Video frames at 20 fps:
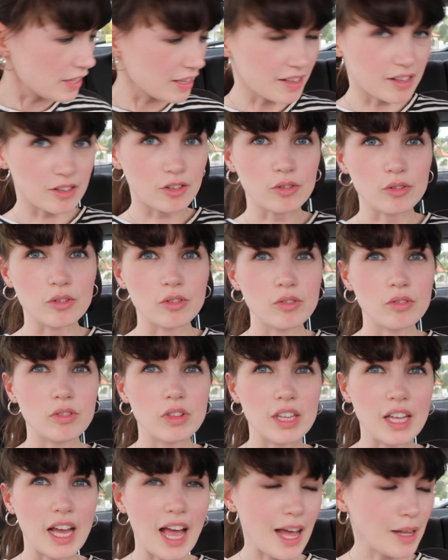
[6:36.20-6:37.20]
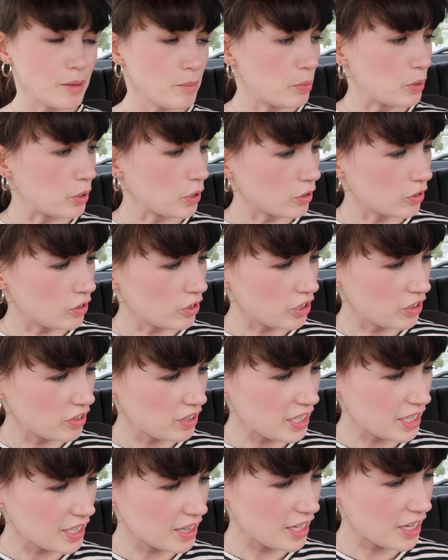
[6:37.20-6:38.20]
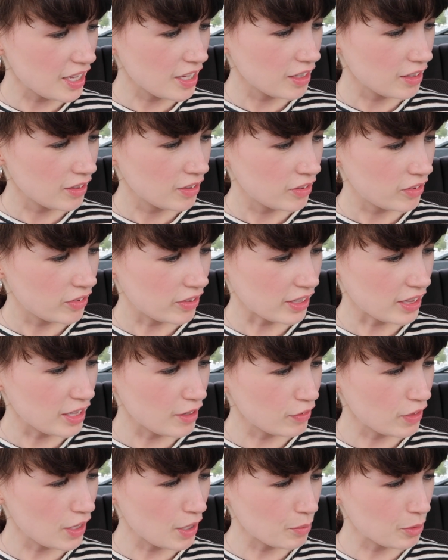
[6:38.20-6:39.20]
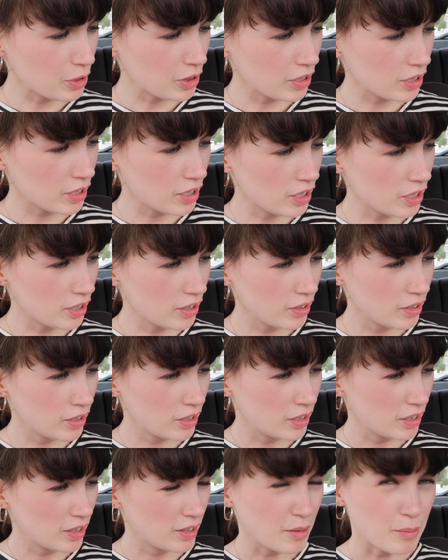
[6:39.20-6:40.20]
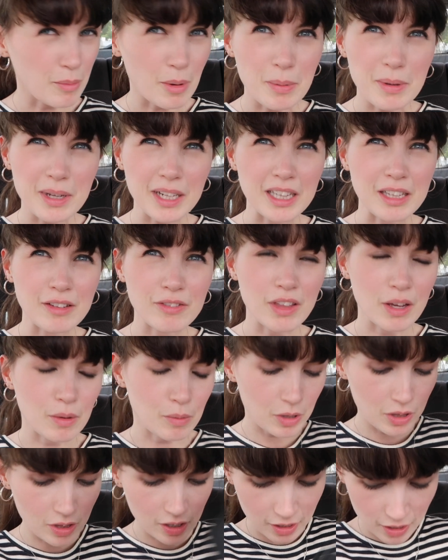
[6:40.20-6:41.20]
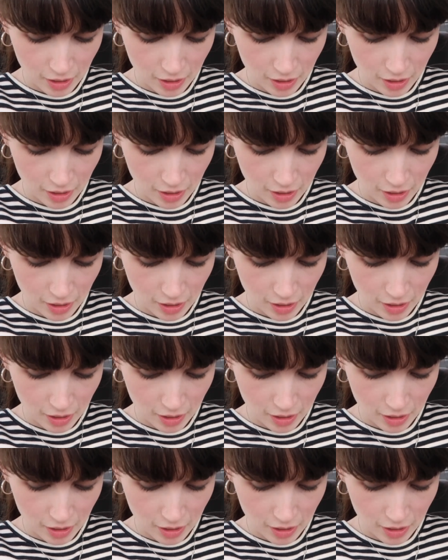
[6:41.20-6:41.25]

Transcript: this little, the handbook. Do you take that? Do I leave that with the car? Maybe I'll leave that with the